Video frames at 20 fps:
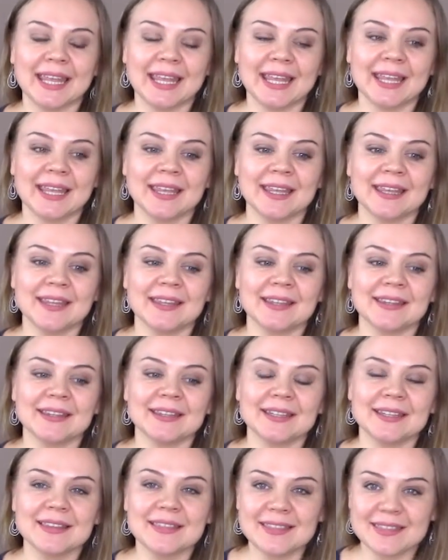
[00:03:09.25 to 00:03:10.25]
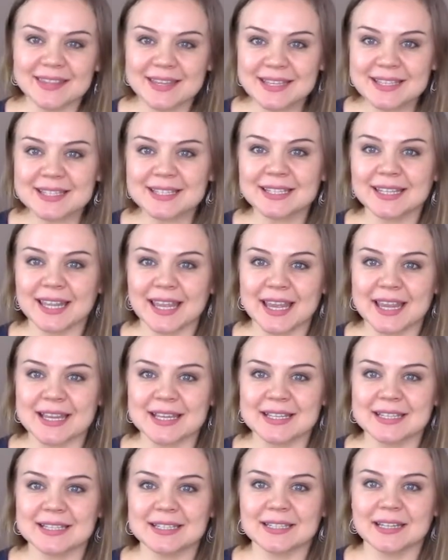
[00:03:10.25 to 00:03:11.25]
And in this
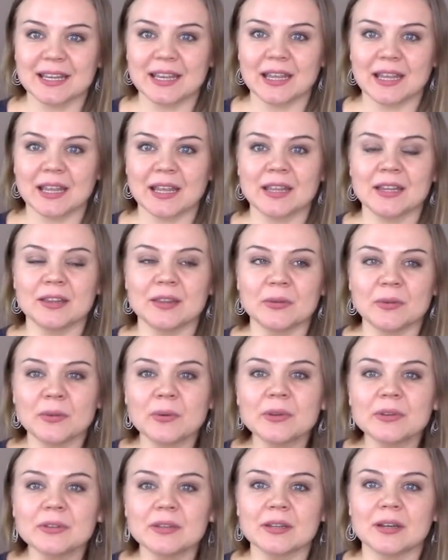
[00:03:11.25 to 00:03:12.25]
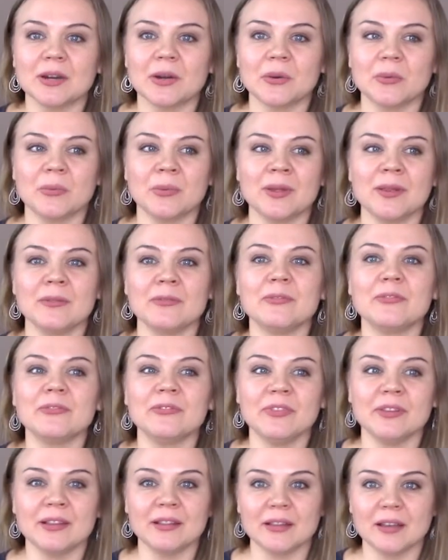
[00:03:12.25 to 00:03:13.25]
case, a daughter will
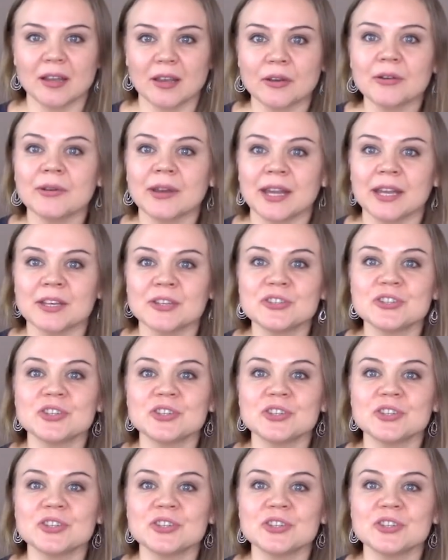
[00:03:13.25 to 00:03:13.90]
feel great.